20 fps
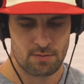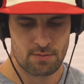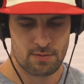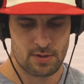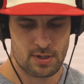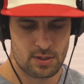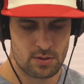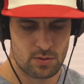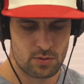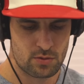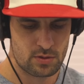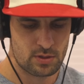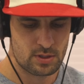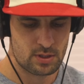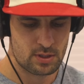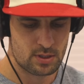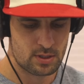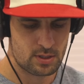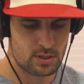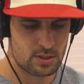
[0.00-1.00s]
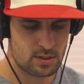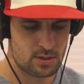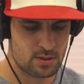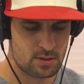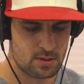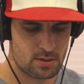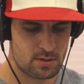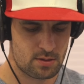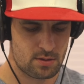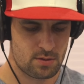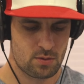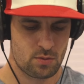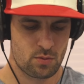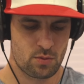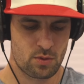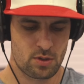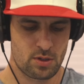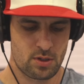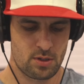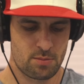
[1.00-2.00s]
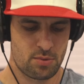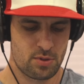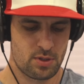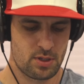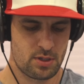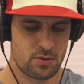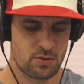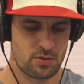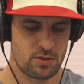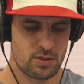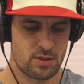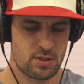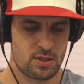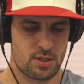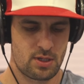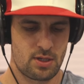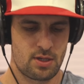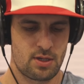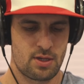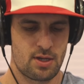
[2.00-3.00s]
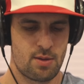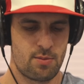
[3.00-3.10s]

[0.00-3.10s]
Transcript: father's uh, the good players in the